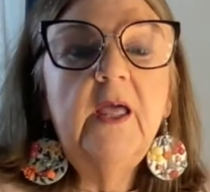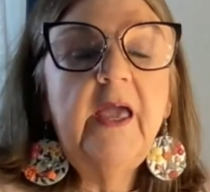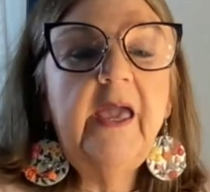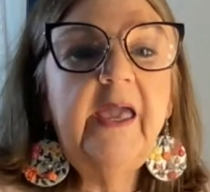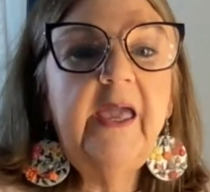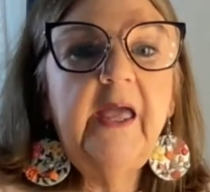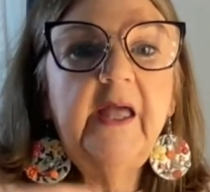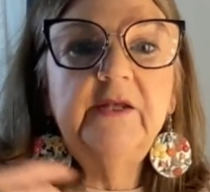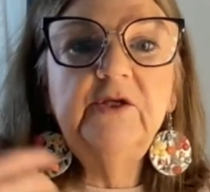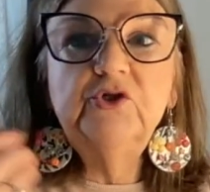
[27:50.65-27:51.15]

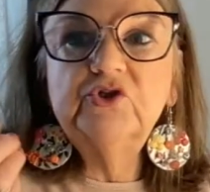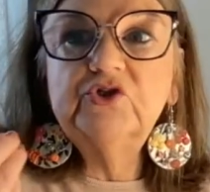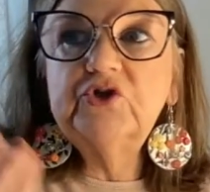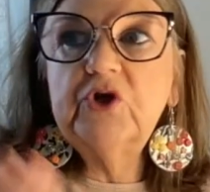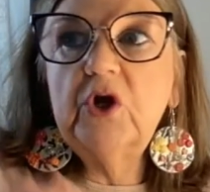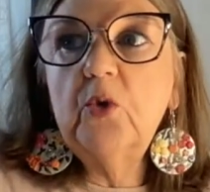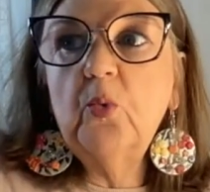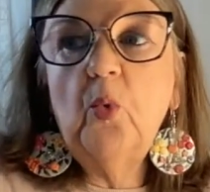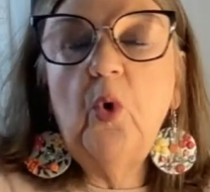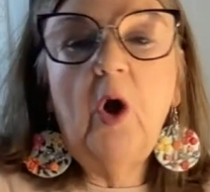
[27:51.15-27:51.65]
and you
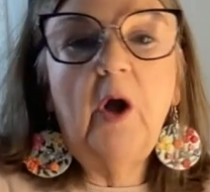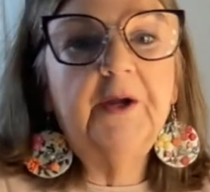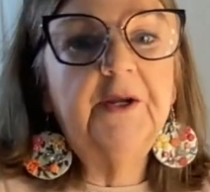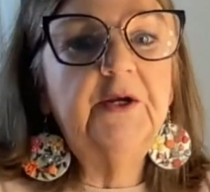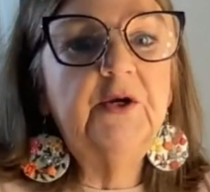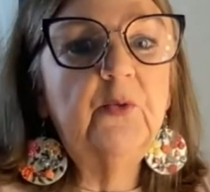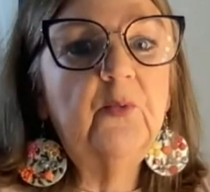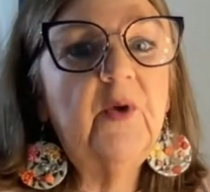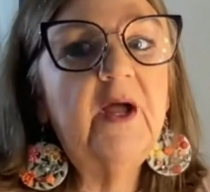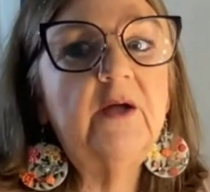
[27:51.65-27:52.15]
start
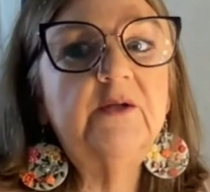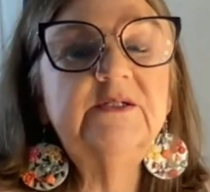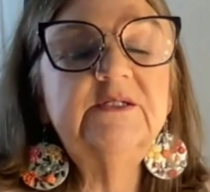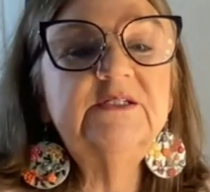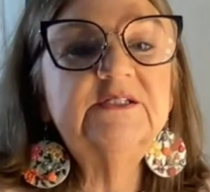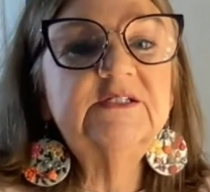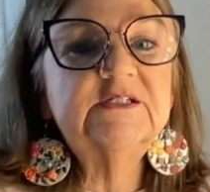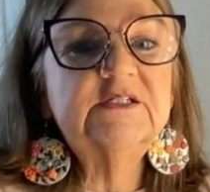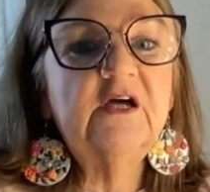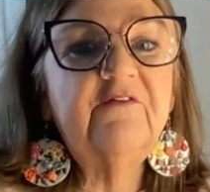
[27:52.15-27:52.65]
walking around
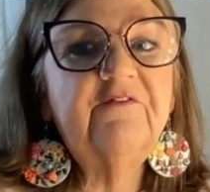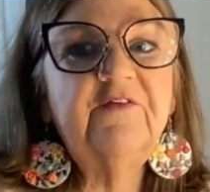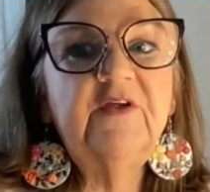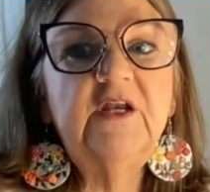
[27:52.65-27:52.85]
and stuff.